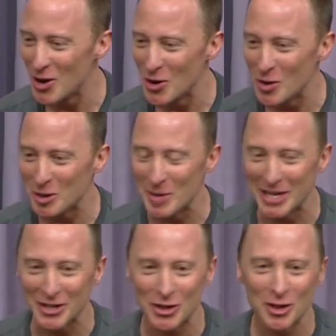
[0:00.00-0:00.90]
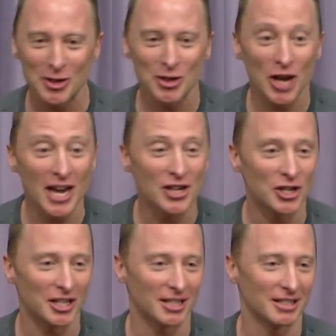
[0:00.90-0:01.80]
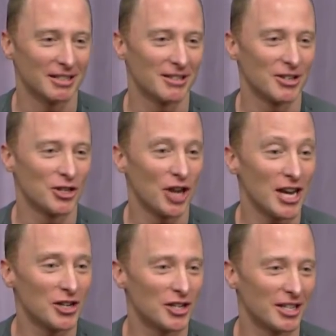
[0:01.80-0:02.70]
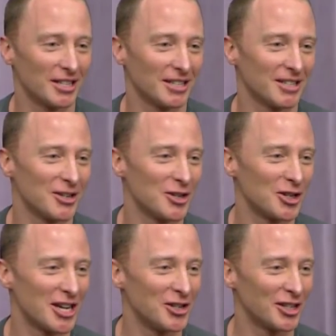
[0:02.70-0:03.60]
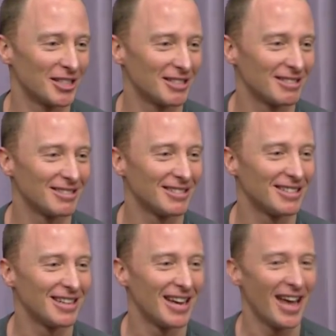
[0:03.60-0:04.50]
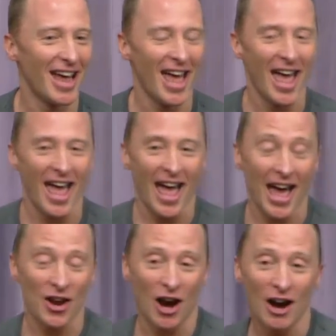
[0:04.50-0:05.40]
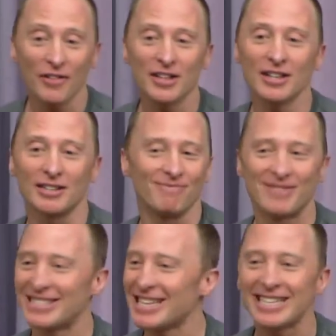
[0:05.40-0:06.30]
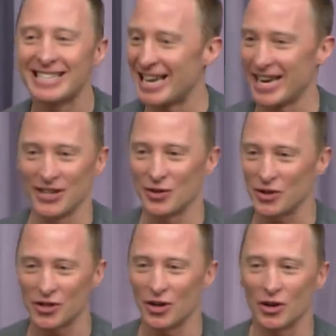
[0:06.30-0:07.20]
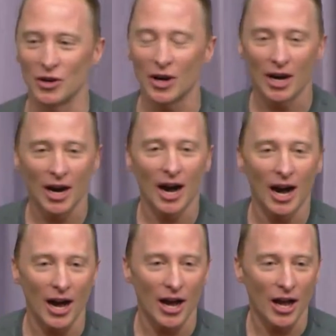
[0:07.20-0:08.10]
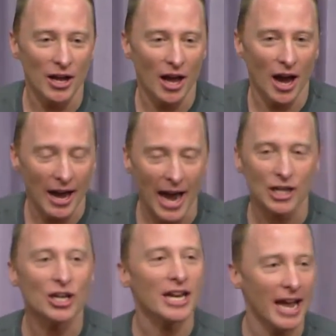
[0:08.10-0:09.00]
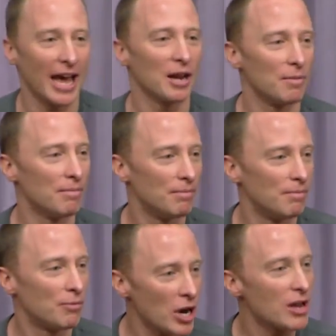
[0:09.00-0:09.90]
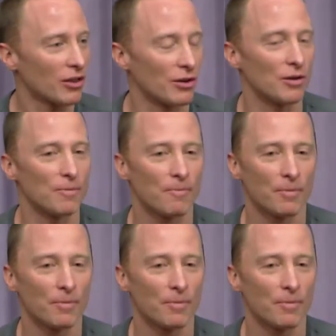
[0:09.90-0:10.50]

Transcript: Which means changing, changing, changing. And after 6 days or so, I actually had a breakthrough.